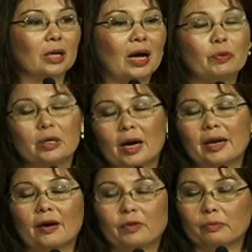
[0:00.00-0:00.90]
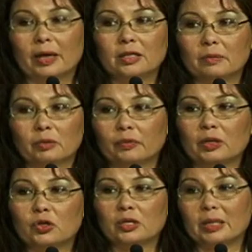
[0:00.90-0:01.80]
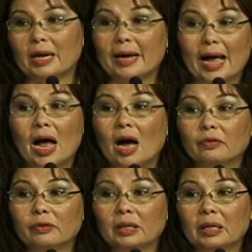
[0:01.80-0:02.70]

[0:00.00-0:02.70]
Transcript: I would not have the rights and privileges that I have.